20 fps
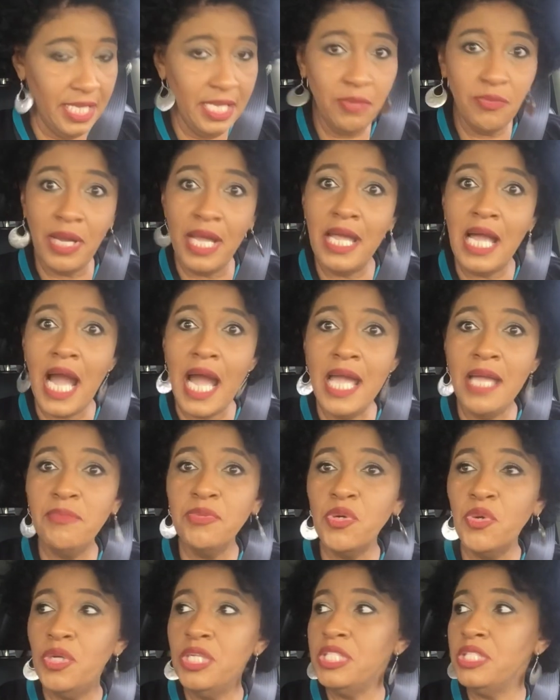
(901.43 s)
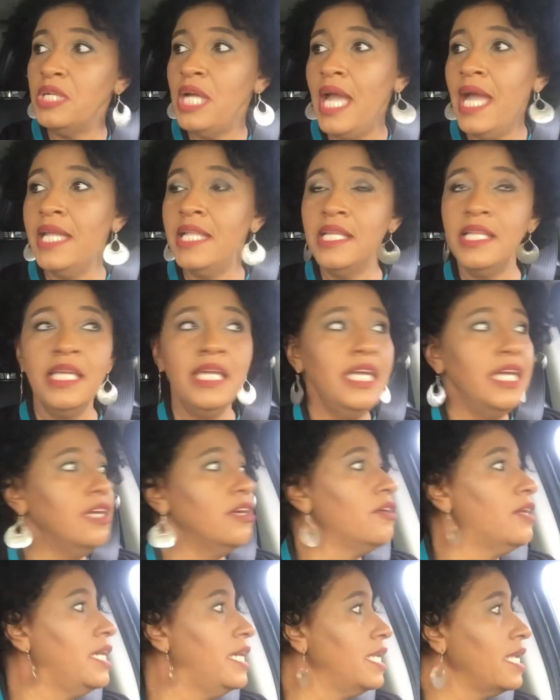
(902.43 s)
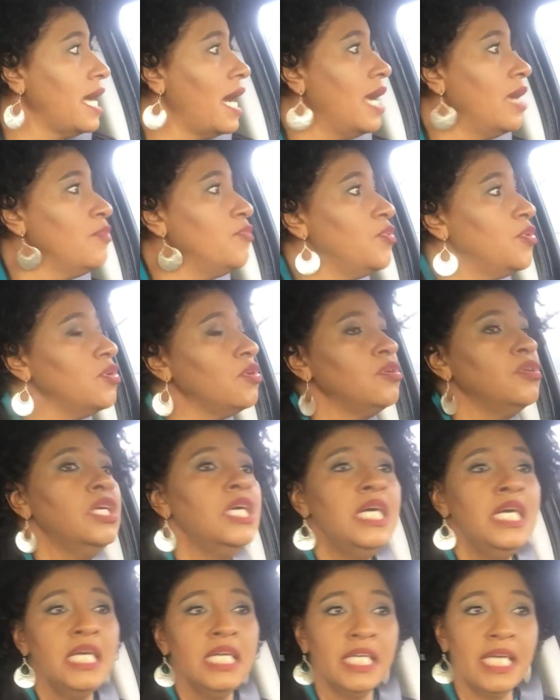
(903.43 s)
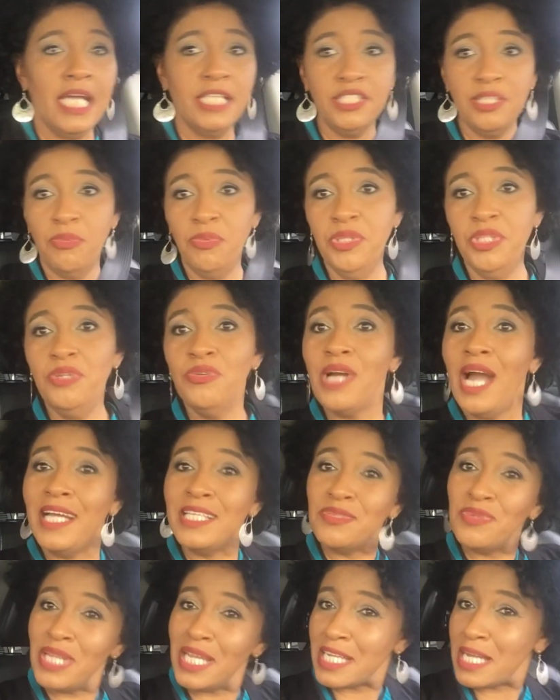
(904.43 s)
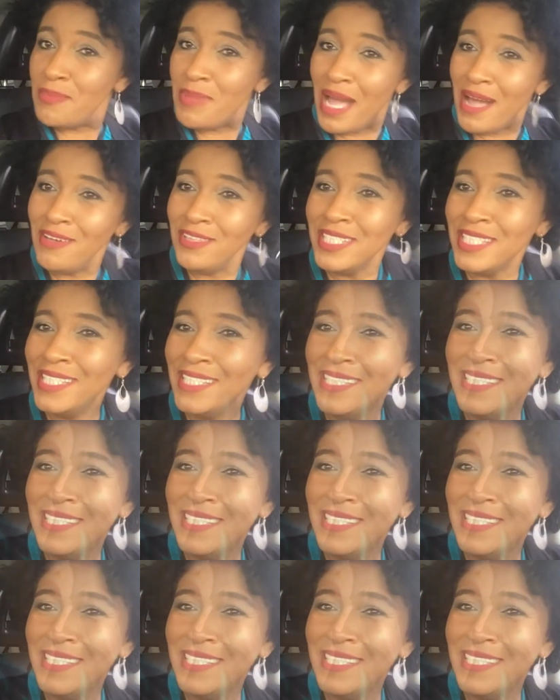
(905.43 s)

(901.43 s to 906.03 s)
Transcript: anyway I am going to head in here and I will catch up with you guys when I come out